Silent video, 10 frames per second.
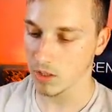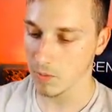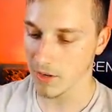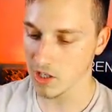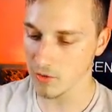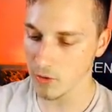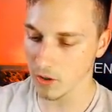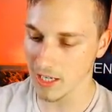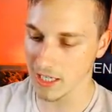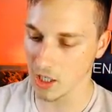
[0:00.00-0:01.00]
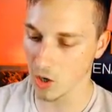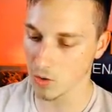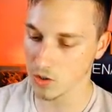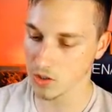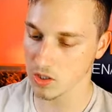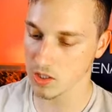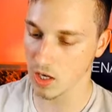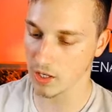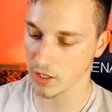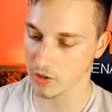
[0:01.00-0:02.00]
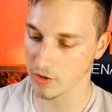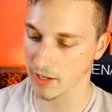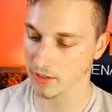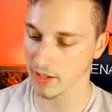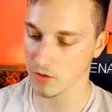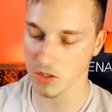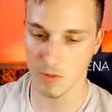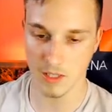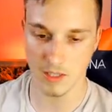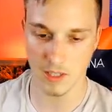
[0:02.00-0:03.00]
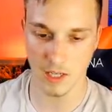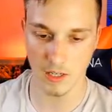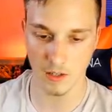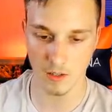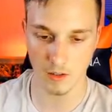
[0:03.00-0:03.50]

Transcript: Imagine if we got a ghost Stardust Dragon, that would just be insane.